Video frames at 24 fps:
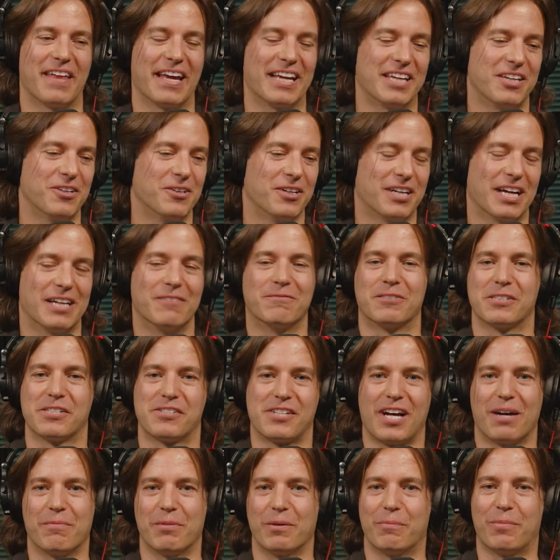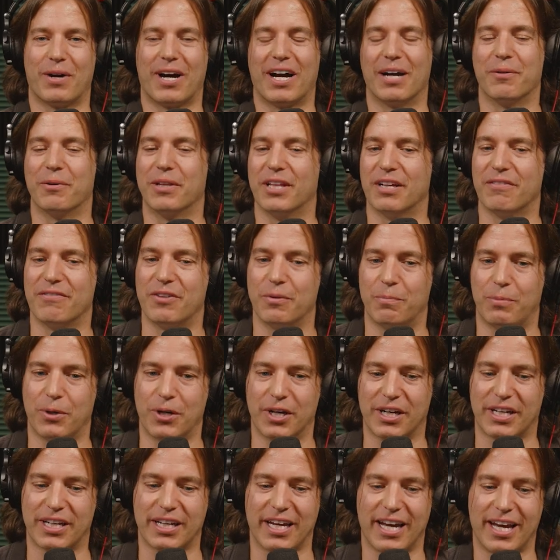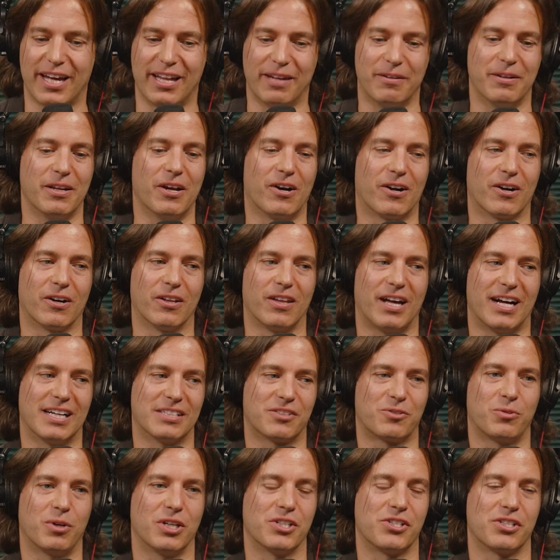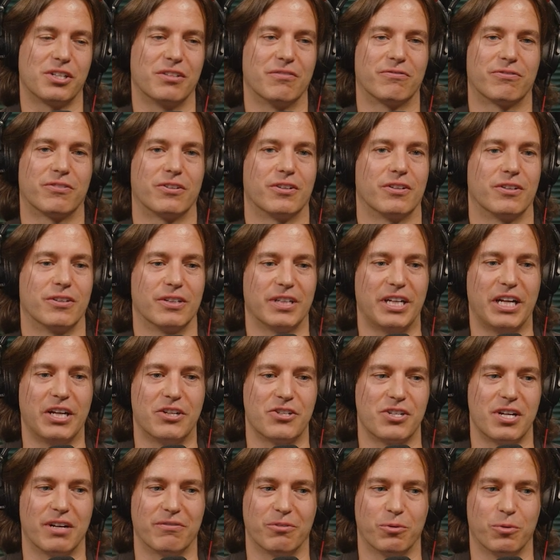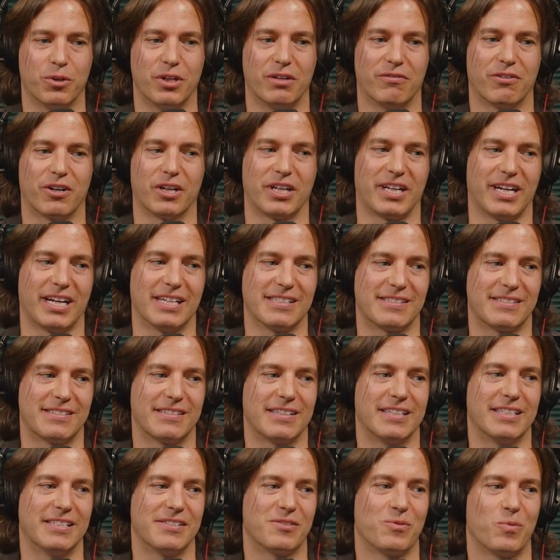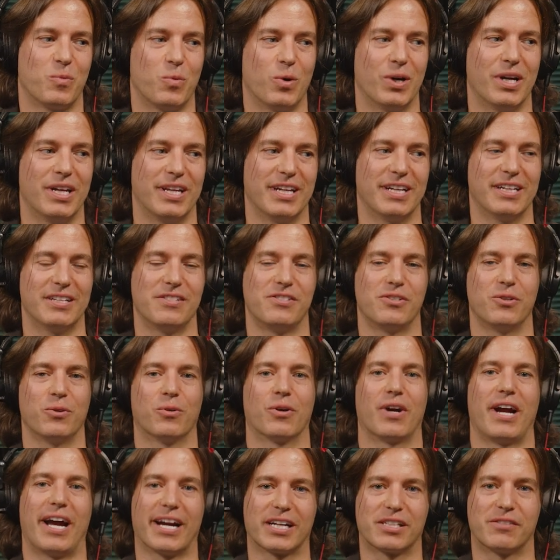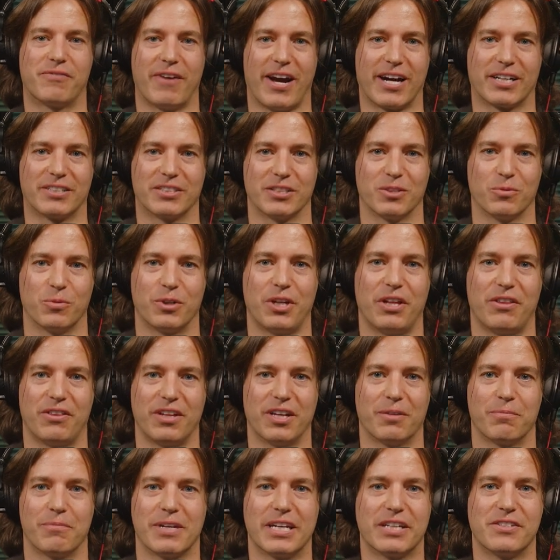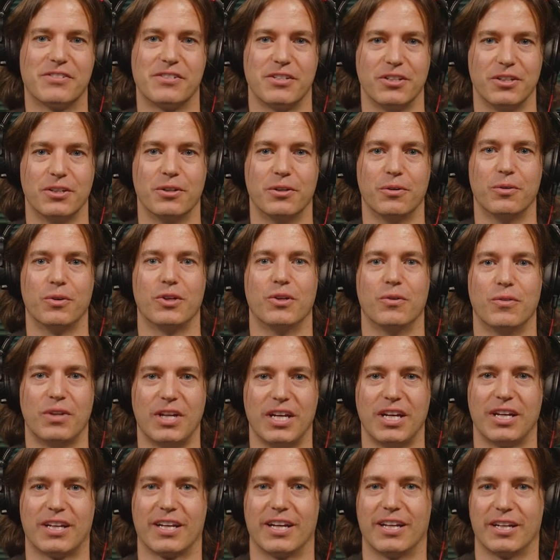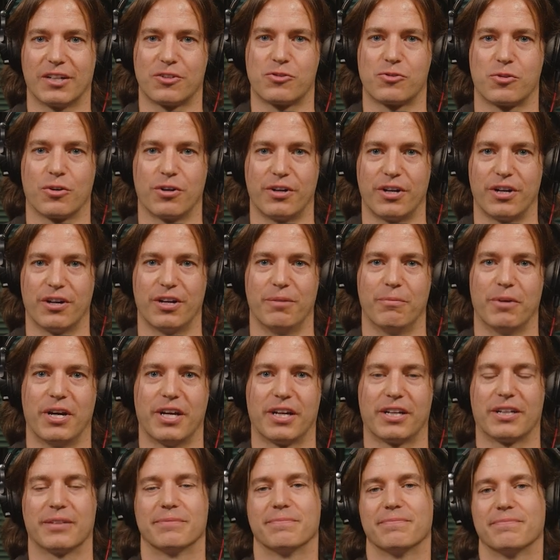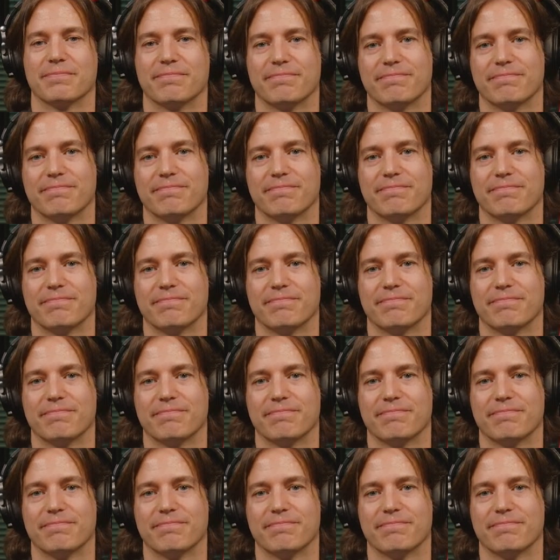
thank you again for stopping by. We love the book. And our last question for each and every one of our guests is, what is your X factor? What do you think makes you unique and extraordinary, Mike?